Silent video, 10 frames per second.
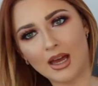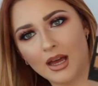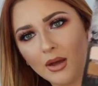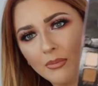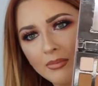
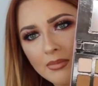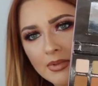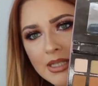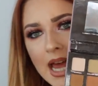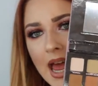
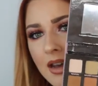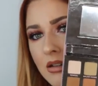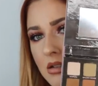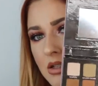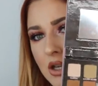
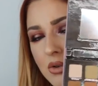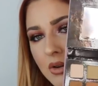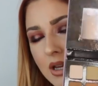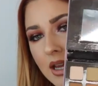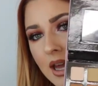10, so you don't
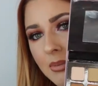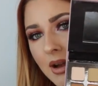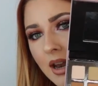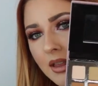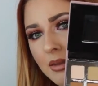need to get a
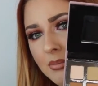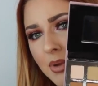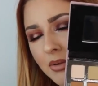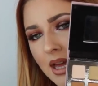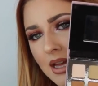palette like
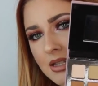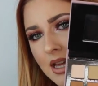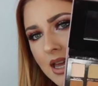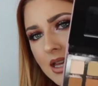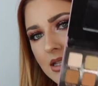about that
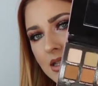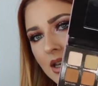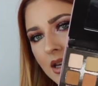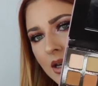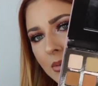size.
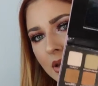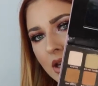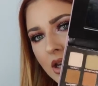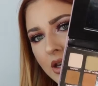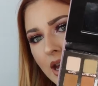But
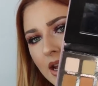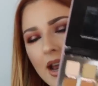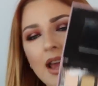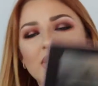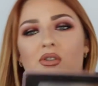here you get an
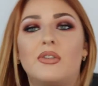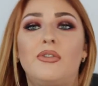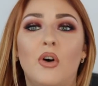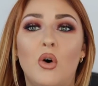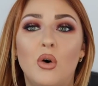extra
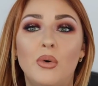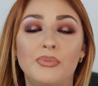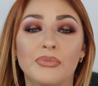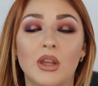4.